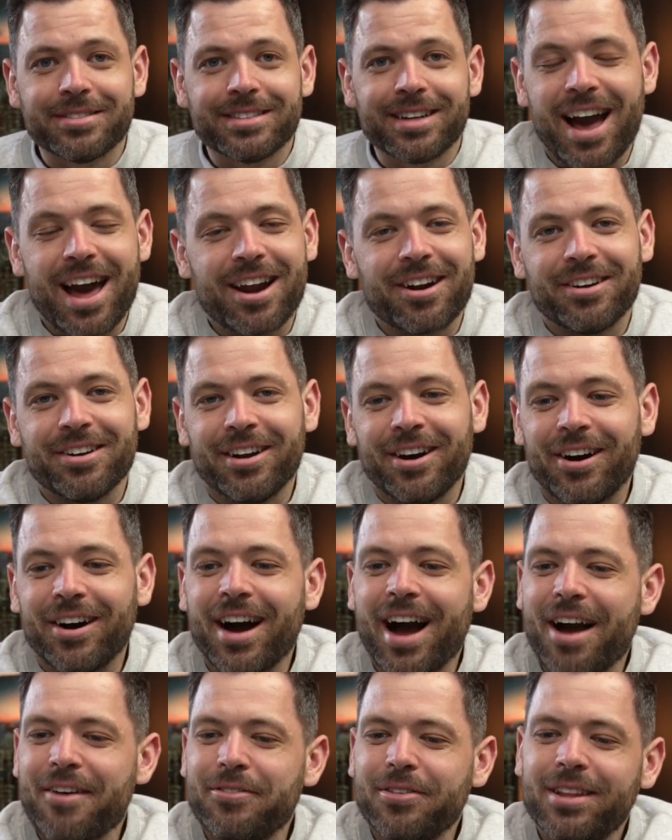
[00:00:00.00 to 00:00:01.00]
I don't know.
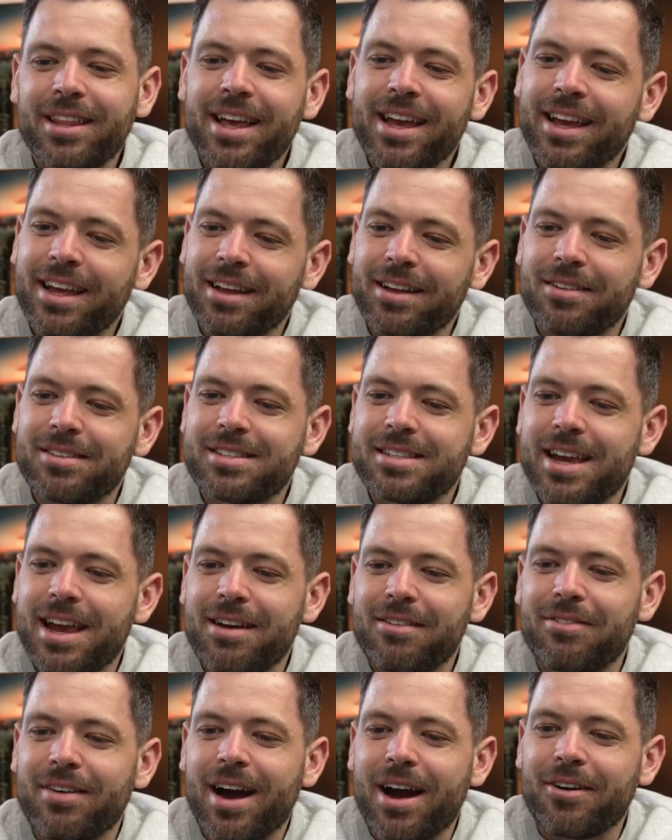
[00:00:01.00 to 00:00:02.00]
I feel like
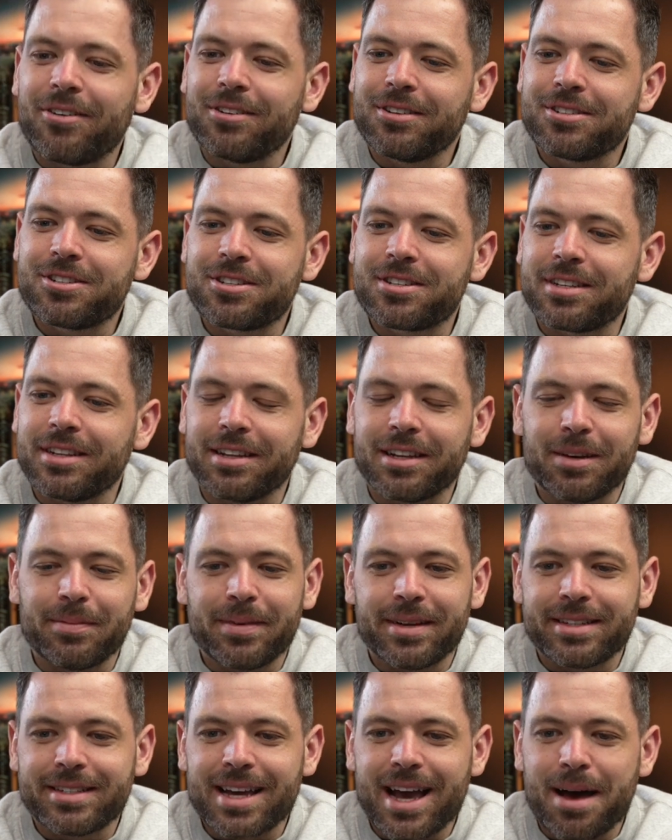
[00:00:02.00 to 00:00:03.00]
saying viral is just a little
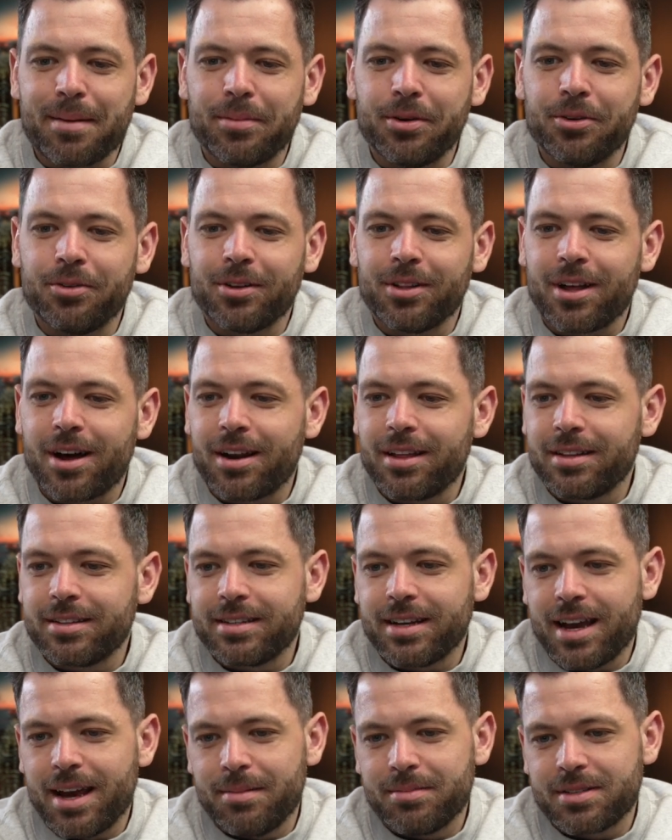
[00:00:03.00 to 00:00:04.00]
bit taboo a lot of the
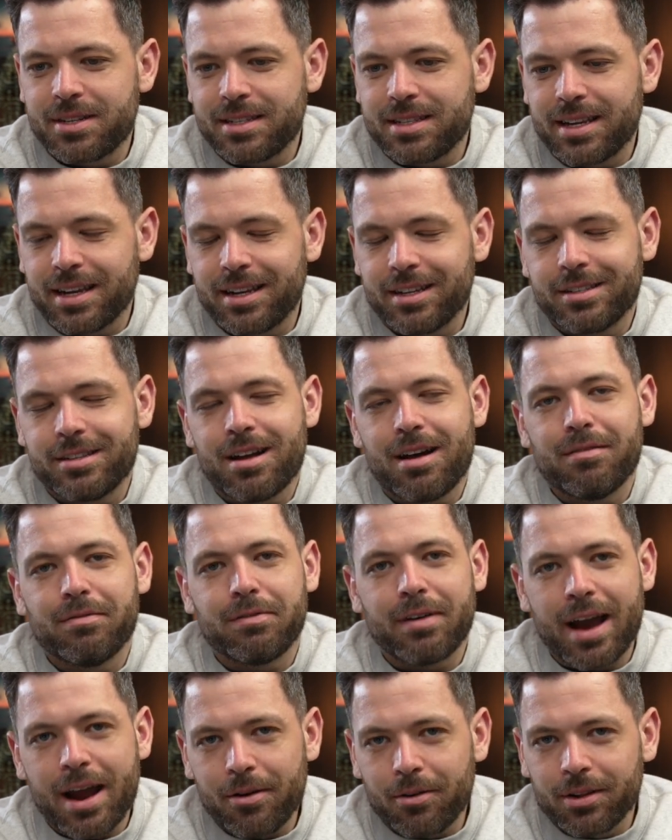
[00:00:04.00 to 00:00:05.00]
times because like it's not
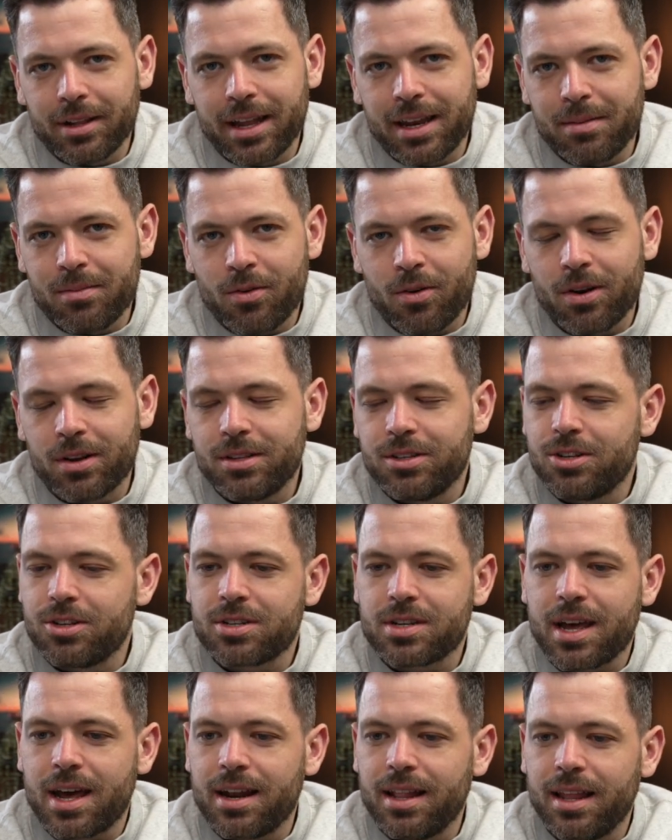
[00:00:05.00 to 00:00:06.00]
viral anymore. It's
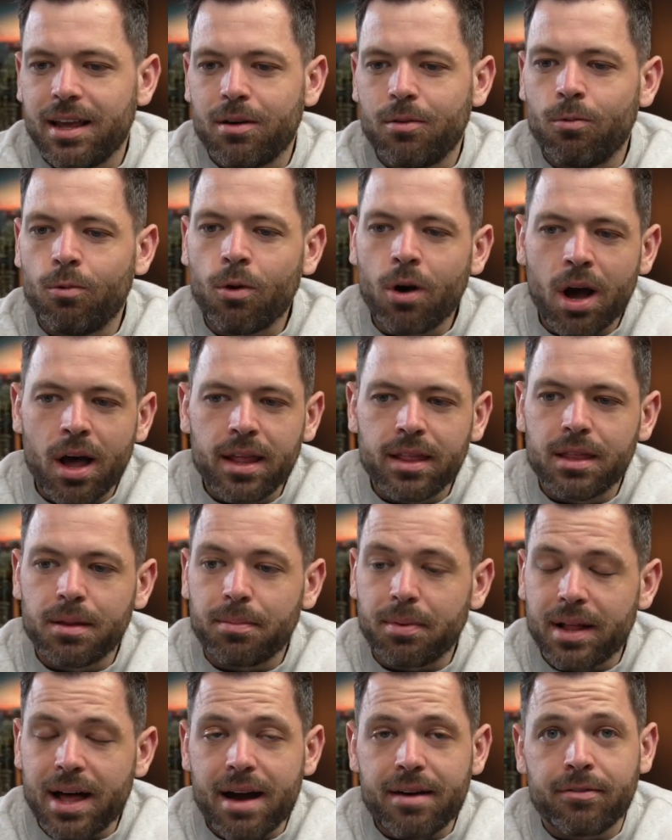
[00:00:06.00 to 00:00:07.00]
just kind of like what the
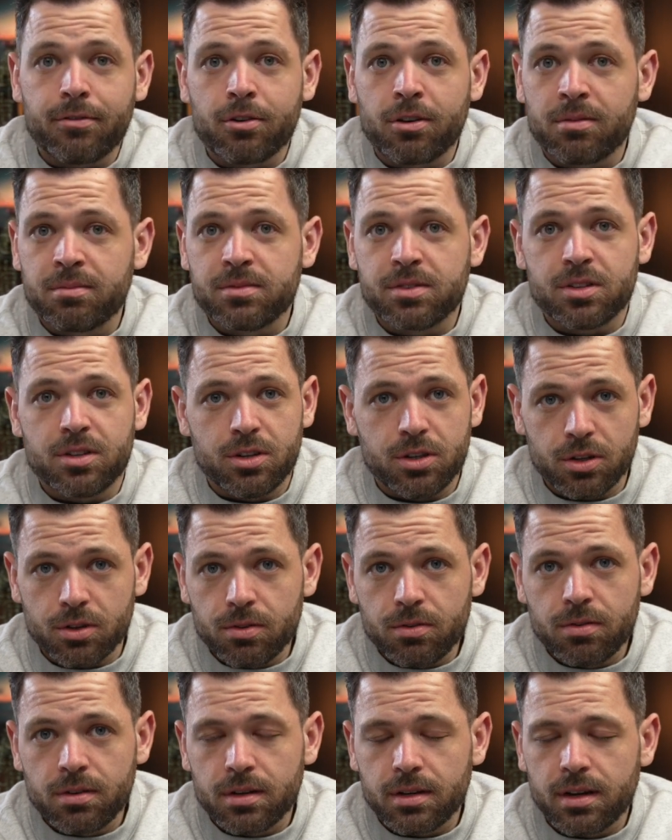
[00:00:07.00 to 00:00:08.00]
platforms
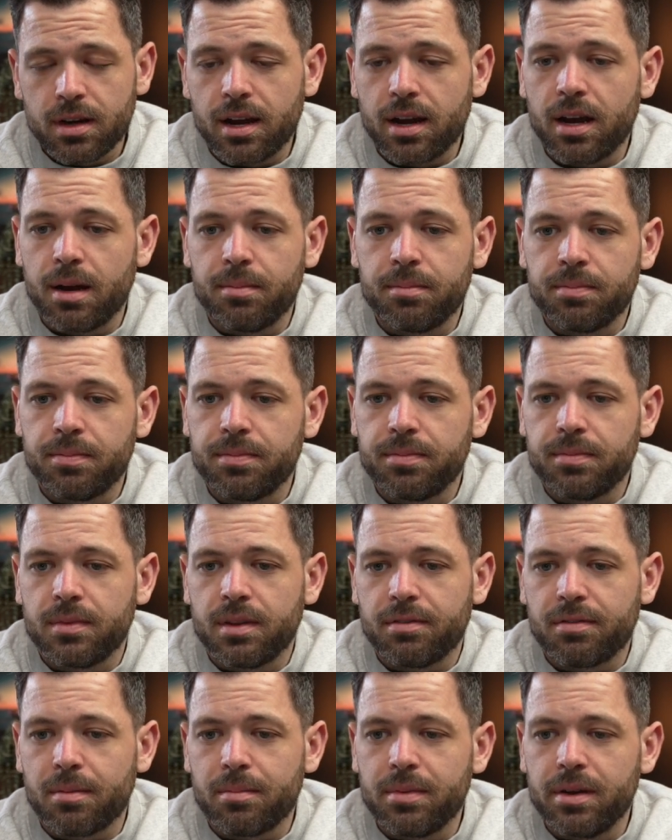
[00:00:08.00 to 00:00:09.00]
do.
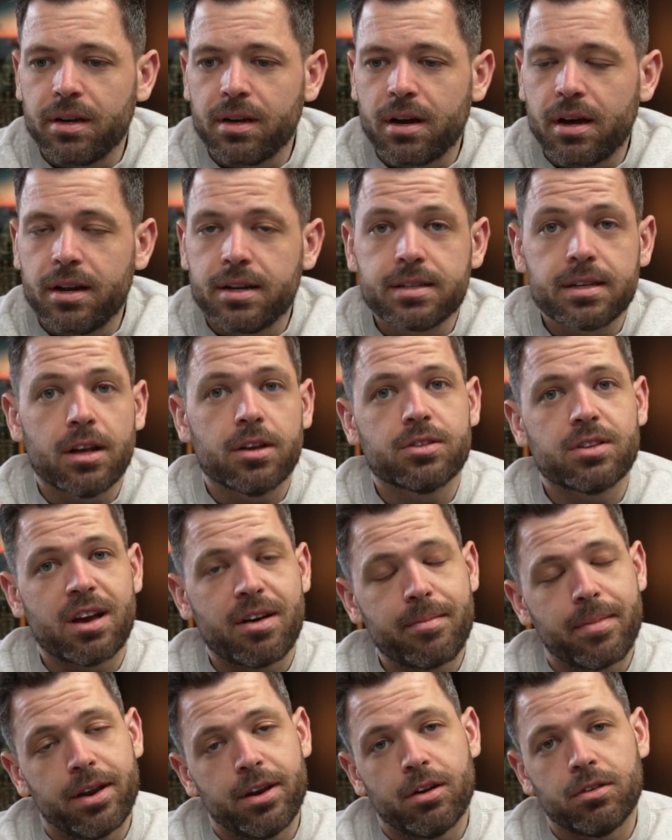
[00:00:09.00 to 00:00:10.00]
If I'm being honest, I also have
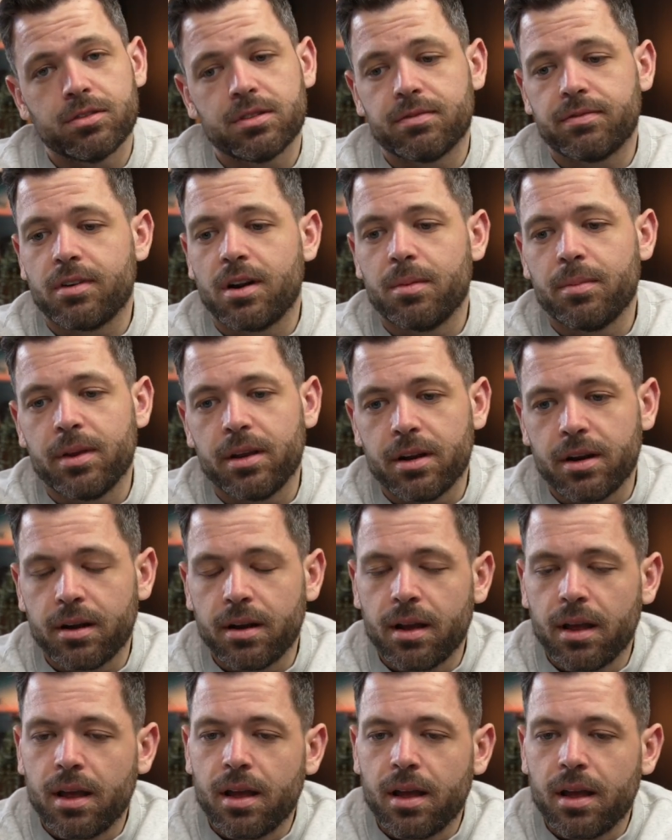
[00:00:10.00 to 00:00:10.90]
my notes in front of me here.